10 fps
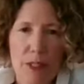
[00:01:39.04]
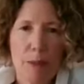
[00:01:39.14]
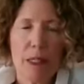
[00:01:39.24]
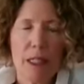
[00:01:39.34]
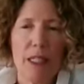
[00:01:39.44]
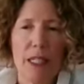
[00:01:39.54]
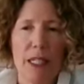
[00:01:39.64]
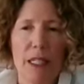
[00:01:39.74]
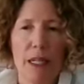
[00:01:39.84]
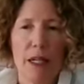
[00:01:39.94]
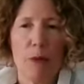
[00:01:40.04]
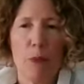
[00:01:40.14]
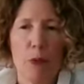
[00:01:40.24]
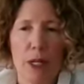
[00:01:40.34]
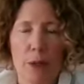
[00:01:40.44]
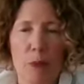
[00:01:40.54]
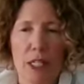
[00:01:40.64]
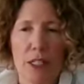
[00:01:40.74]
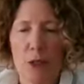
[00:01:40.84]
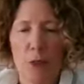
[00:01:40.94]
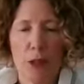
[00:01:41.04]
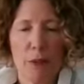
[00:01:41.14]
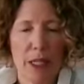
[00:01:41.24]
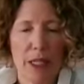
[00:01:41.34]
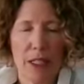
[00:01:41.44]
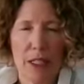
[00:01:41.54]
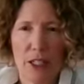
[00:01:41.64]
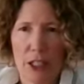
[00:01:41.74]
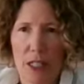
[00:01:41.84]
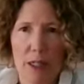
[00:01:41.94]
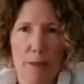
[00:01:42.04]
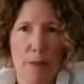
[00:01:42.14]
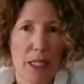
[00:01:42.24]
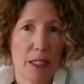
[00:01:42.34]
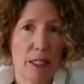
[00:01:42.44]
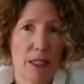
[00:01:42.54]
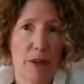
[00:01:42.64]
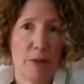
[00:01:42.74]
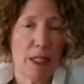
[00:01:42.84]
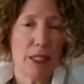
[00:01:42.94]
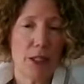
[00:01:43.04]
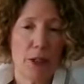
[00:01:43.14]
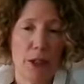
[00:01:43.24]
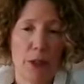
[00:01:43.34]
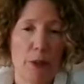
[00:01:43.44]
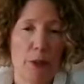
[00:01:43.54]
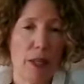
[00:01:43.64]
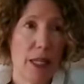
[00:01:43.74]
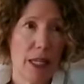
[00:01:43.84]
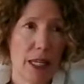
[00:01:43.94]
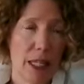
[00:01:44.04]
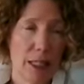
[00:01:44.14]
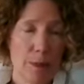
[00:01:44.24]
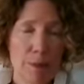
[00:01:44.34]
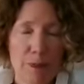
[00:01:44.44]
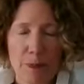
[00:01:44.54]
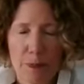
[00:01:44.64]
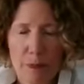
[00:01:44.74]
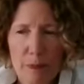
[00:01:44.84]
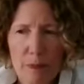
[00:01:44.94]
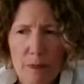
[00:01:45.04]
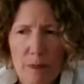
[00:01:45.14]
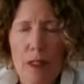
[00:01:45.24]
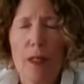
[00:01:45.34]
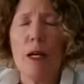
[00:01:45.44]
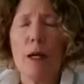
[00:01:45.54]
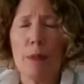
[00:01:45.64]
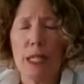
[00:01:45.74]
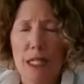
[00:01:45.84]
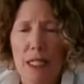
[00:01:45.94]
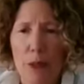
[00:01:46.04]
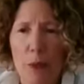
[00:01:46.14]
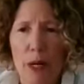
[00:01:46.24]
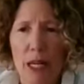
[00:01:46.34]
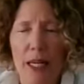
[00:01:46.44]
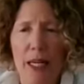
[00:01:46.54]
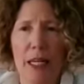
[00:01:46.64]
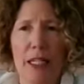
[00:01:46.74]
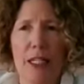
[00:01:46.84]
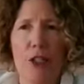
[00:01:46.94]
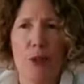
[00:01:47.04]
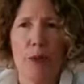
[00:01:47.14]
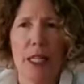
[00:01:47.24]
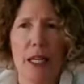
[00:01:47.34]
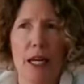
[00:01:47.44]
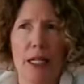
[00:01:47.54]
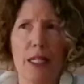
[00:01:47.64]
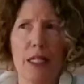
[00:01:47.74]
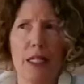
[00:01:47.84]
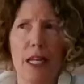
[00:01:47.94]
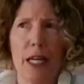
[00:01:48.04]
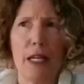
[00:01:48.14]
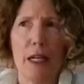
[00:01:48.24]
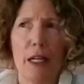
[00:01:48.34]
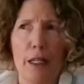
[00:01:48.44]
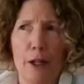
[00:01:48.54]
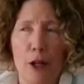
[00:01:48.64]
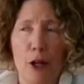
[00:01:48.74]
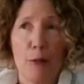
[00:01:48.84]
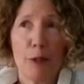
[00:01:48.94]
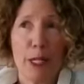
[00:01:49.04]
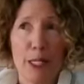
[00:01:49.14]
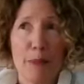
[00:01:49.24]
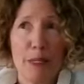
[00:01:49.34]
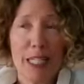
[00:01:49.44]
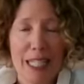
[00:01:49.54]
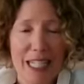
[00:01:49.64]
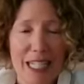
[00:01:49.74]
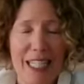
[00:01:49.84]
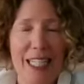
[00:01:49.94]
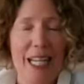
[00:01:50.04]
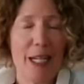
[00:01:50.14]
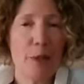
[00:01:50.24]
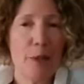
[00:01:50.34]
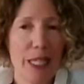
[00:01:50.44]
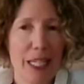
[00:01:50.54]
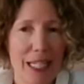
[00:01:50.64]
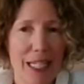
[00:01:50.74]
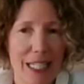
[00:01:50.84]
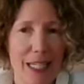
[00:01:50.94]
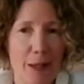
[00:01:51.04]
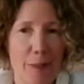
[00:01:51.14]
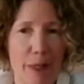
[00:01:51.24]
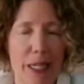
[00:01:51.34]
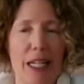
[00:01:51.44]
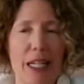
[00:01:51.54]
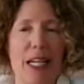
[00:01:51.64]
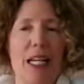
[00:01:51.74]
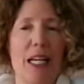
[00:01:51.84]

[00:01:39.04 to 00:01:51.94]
typically uh, one of the ways to work with it is just to make a soft mental note thinking because in a way in doing that it's like the culprit has been seen and it weakens it a bit